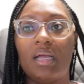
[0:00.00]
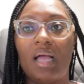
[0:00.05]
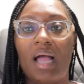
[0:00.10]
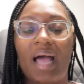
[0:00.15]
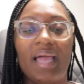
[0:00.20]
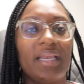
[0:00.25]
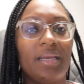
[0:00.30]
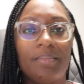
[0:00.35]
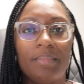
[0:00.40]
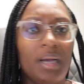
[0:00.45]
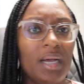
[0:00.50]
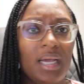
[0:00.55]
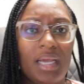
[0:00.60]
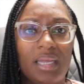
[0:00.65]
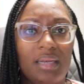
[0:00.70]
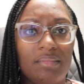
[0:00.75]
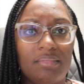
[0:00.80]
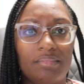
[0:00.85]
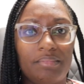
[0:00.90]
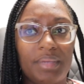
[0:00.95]
I didn't
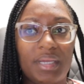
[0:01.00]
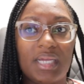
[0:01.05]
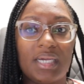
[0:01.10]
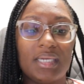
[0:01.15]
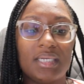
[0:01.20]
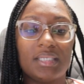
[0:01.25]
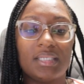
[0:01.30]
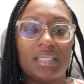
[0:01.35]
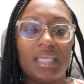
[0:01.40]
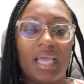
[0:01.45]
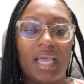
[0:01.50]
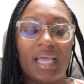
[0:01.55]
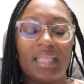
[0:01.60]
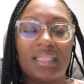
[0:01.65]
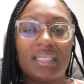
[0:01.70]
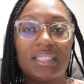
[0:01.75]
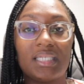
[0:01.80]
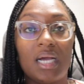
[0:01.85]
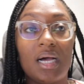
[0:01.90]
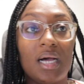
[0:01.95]
mind, because at
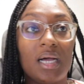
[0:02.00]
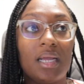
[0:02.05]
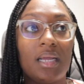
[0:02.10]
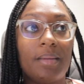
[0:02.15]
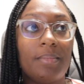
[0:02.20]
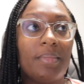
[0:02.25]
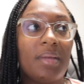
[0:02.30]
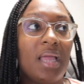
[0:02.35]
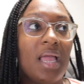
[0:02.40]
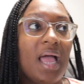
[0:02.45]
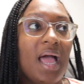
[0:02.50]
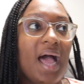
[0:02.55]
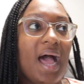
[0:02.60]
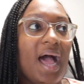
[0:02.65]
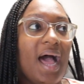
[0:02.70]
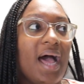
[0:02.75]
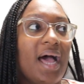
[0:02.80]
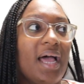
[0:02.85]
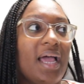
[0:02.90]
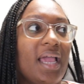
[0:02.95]
the time
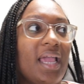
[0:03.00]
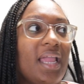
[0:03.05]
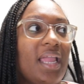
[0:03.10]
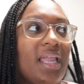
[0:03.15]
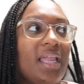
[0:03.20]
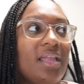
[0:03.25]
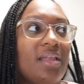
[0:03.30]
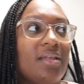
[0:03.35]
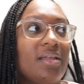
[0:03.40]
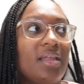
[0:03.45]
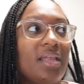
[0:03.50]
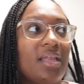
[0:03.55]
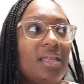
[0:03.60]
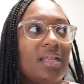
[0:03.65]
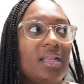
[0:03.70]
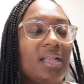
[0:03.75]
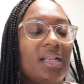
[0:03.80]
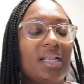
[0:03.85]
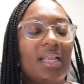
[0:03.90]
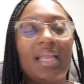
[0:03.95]

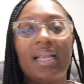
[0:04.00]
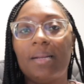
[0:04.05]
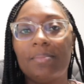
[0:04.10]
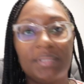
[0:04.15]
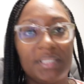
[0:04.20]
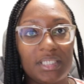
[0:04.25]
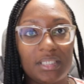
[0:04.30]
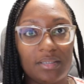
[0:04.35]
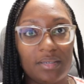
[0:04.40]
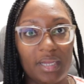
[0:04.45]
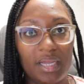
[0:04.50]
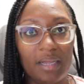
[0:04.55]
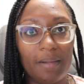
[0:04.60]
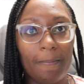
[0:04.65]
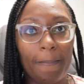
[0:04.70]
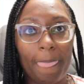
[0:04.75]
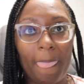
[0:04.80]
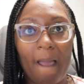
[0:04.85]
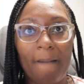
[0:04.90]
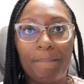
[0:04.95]
and I'm still
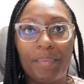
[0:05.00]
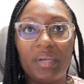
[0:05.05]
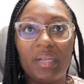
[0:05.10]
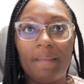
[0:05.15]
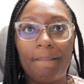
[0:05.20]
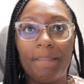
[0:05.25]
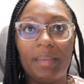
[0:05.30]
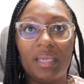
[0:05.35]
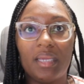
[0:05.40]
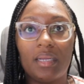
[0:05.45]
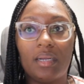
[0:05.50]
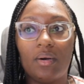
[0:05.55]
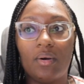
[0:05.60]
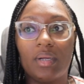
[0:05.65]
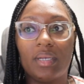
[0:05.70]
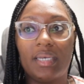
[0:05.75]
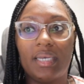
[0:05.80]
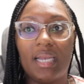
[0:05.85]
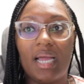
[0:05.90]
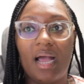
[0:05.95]
am, I'm pretty big
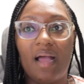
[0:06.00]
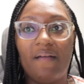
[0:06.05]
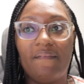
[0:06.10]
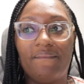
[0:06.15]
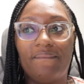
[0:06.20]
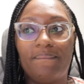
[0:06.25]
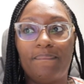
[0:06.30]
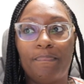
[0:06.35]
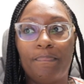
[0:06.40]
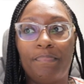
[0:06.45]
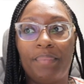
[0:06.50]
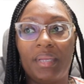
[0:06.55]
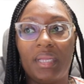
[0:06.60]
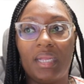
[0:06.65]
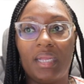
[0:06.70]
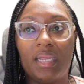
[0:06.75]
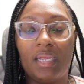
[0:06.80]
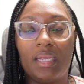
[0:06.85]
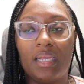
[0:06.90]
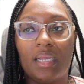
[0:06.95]
on not
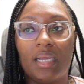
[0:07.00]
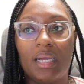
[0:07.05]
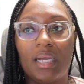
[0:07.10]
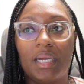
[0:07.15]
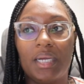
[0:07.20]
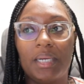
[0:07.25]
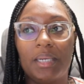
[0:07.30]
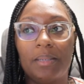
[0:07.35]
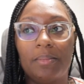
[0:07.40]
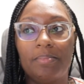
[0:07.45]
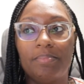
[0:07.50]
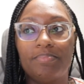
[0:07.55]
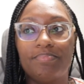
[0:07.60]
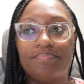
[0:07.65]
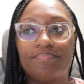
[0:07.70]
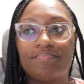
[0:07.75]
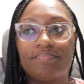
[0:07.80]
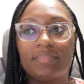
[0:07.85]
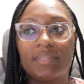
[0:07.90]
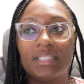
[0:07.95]
being
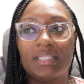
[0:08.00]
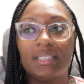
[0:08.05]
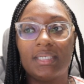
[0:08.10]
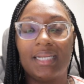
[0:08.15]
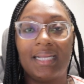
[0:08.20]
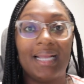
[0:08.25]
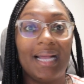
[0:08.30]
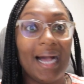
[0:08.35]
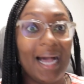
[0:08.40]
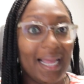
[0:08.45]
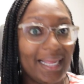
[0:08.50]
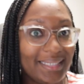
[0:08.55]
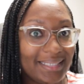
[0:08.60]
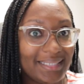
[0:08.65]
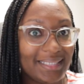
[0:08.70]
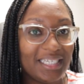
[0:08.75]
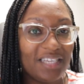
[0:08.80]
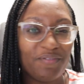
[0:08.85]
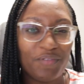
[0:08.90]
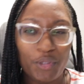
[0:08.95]
got,
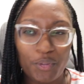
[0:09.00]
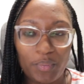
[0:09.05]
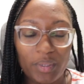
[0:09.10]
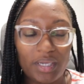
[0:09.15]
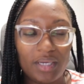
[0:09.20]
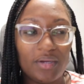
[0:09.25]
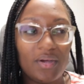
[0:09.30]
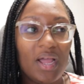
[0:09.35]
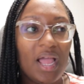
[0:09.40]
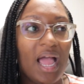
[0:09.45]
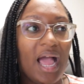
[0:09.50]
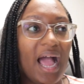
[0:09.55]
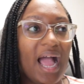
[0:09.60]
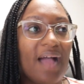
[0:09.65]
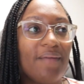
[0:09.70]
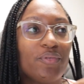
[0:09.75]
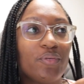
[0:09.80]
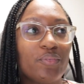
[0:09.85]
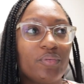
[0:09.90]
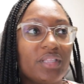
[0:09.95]
if you will. I
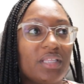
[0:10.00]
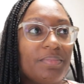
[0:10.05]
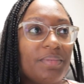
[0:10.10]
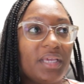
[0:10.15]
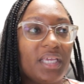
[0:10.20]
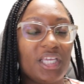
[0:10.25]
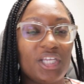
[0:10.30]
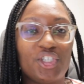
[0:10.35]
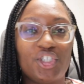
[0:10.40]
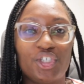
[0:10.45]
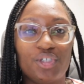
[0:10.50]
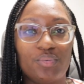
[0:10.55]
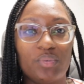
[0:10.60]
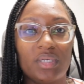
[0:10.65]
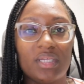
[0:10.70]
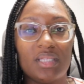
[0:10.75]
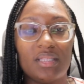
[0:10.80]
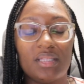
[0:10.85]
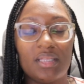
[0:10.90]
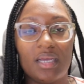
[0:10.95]
have a really big issue
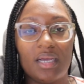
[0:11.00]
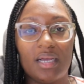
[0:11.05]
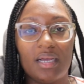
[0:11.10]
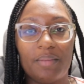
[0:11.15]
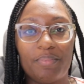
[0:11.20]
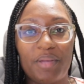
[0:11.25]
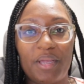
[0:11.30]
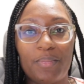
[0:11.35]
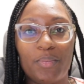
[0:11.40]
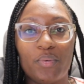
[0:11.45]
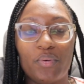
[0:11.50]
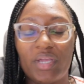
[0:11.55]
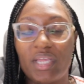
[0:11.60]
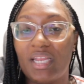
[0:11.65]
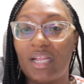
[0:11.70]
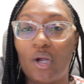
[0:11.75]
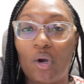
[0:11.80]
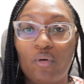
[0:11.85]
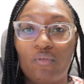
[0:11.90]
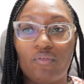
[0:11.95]
with people
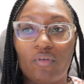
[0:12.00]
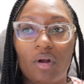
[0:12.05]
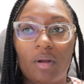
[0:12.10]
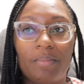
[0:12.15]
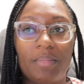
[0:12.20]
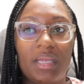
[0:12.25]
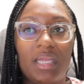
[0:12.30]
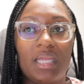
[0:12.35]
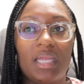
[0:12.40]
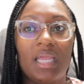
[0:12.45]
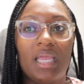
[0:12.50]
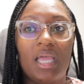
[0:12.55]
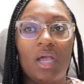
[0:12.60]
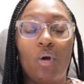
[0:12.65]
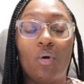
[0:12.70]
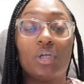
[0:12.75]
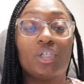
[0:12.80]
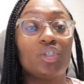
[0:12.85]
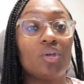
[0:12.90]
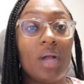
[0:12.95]
getting over on me
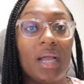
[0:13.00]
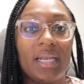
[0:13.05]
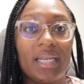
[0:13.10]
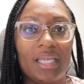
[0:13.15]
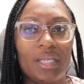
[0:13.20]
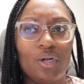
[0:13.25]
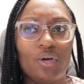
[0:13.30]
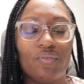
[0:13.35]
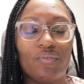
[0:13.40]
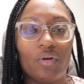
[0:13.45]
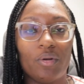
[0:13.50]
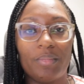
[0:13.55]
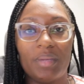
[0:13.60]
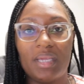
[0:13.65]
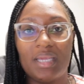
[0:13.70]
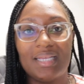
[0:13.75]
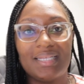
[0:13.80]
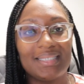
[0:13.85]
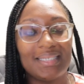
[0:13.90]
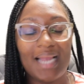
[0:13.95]
or trying to get over on
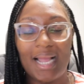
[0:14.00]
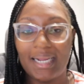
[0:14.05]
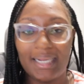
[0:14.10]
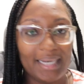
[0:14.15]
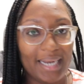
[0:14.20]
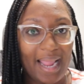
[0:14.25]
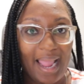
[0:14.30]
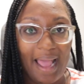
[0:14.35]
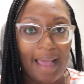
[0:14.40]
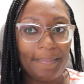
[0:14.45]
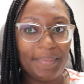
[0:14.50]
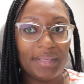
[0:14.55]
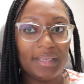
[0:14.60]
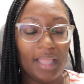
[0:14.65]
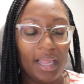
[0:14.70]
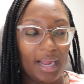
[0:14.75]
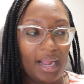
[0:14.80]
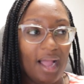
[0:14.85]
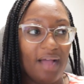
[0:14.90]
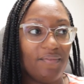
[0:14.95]
me. It's not gonna happen.
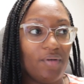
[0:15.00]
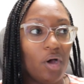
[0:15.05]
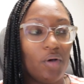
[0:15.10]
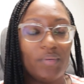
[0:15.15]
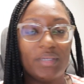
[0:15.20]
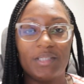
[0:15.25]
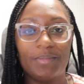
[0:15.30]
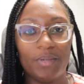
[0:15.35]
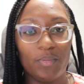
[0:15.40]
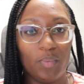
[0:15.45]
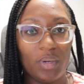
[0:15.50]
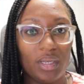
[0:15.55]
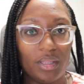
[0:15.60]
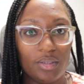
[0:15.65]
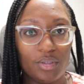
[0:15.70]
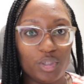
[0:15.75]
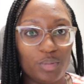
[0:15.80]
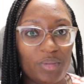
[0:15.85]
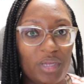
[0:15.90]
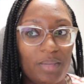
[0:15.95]
Like, I've always been one of
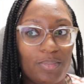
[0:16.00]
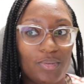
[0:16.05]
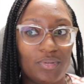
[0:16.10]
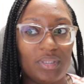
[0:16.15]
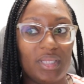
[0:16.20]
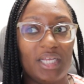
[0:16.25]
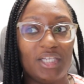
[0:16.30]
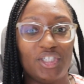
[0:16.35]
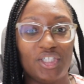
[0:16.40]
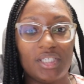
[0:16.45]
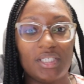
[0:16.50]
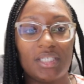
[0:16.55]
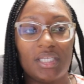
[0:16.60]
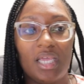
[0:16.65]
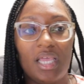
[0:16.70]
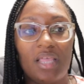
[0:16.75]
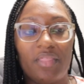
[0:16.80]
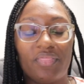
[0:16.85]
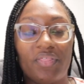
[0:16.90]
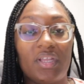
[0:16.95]
those people that just
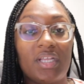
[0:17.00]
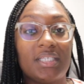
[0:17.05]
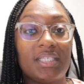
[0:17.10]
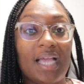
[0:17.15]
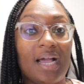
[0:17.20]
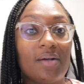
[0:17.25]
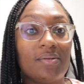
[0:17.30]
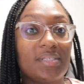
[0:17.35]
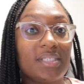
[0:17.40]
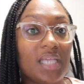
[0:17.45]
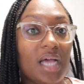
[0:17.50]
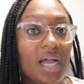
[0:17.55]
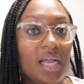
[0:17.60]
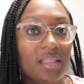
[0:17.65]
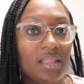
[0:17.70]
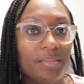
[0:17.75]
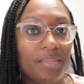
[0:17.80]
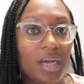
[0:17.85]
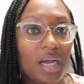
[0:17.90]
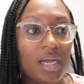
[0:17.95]
thinks
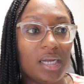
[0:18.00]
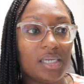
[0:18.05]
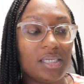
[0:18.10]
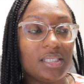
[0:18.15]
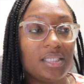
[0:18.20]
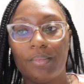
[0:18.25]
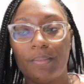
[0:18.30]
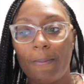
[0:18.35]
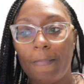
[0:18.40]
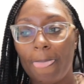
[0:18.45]
outside the box.